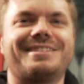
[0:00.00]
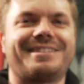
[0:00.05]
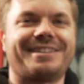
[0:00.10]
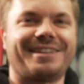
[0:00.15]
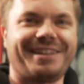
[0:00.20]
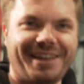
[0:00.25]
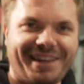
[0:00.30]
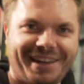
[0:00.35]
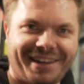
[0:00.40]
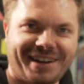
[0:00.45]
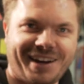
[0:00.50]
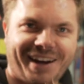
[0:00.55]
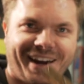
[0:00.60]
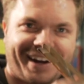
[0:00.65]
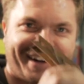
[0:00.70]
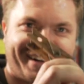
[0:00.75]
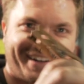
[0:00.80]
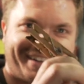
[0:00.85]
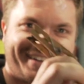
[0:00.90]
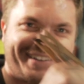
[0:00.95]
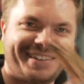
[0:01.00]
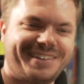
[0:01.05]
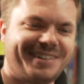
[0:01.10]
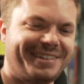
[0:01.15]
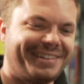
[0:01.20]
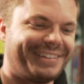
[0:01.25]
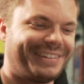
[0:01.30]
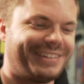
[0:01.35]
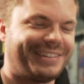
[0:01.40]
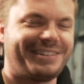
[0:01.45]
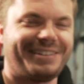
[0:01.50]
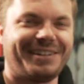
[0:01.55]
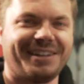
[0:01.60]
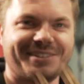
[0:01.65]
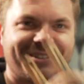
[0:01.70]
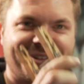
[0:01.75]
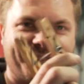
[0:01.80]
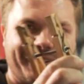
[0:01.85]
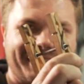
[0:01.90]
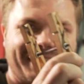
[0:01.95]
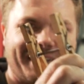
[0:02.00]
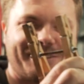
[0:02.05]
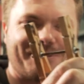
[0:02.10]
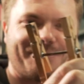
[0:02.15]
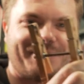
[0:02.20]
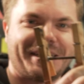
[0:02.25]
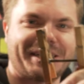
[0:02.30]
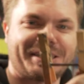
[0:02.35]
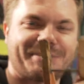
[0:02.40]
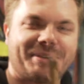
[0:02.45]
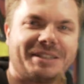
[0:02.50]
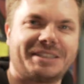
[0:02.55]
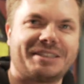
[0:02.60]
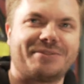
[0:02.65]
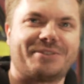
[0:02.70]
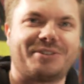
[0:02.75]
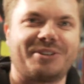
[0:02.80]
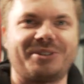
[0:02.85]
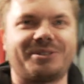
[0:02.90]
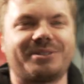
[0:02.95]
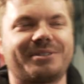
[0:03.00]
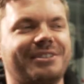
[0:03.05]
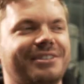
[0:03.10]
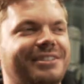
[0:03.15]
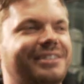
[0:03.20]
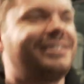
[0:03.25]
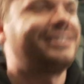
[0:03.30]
So there you go. Doesn't always have to be expensive tools.